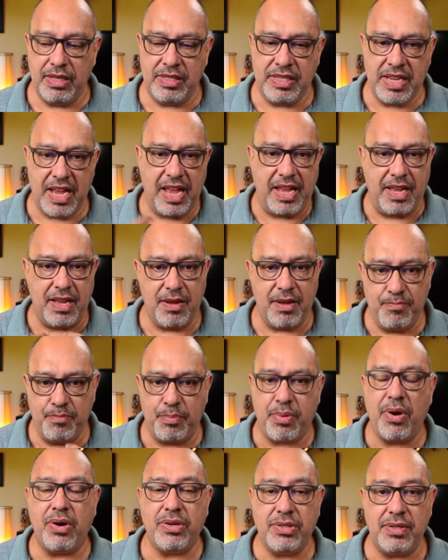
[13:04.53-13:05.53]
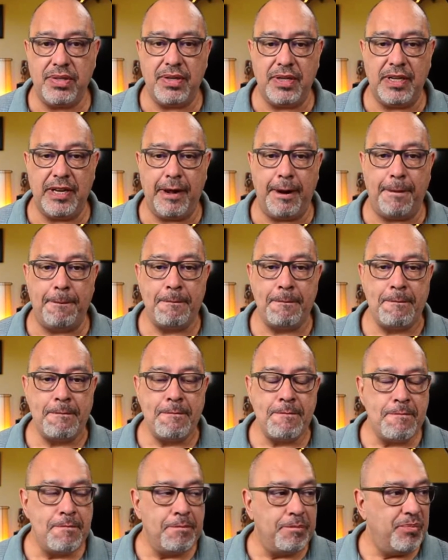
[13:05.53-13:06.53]
take personally,
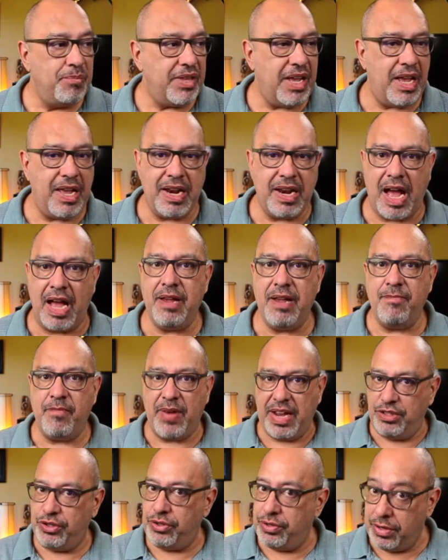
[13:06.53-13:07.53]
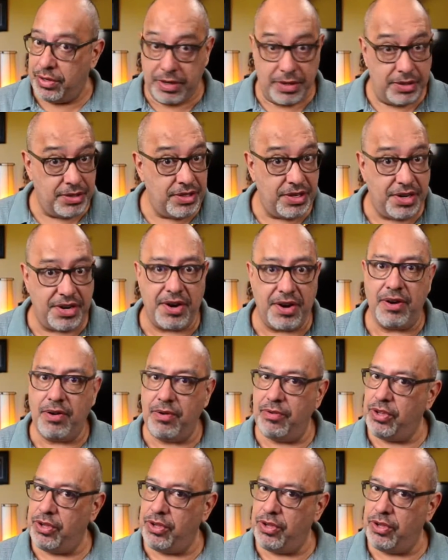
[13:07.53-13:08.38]
and I invite you to consider.